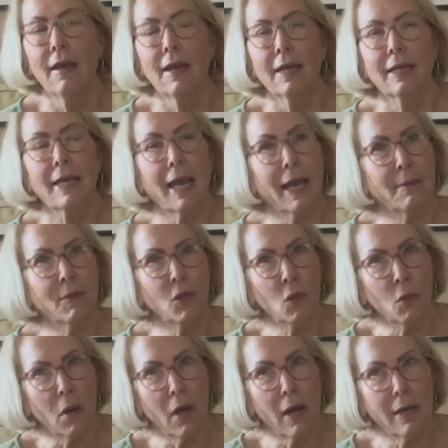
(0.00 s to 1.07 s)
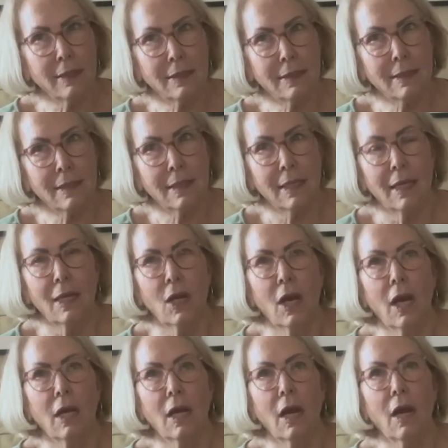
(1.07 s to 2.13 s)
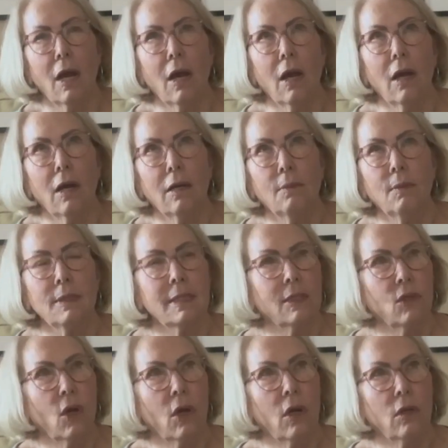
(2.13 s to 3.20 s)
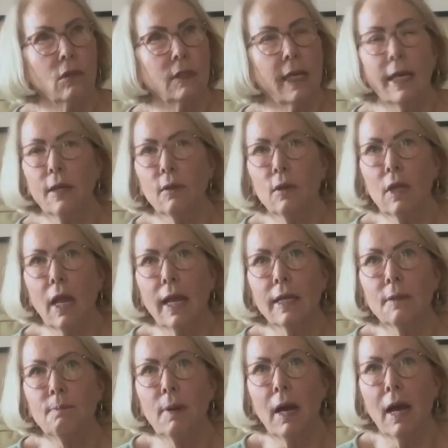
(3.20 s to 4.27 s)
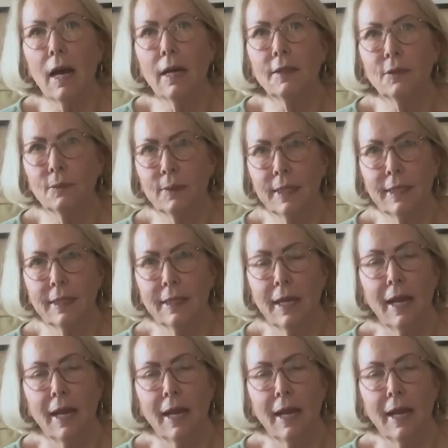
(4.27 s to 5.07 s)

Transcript: came across, what's it called? Carolina Pottery.